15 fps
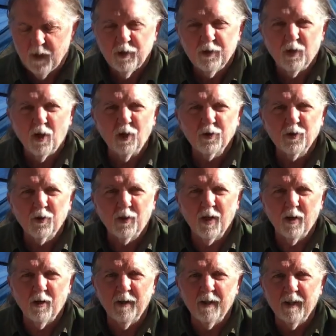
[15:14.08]
So I also
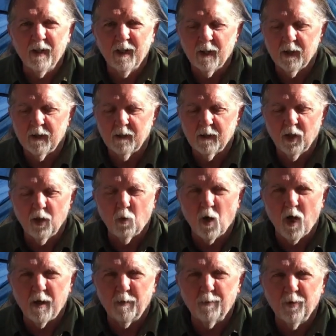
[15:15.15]
carry a little
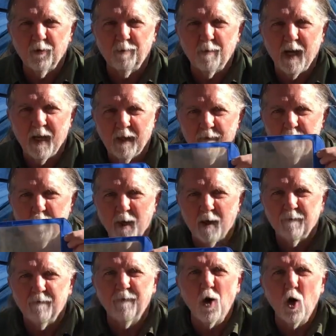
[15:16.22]
waterproof bag for my
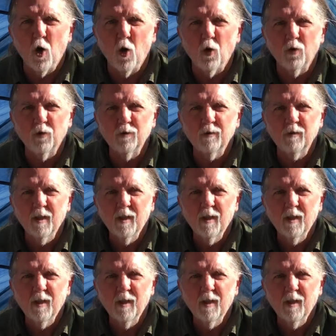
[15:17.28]
phone,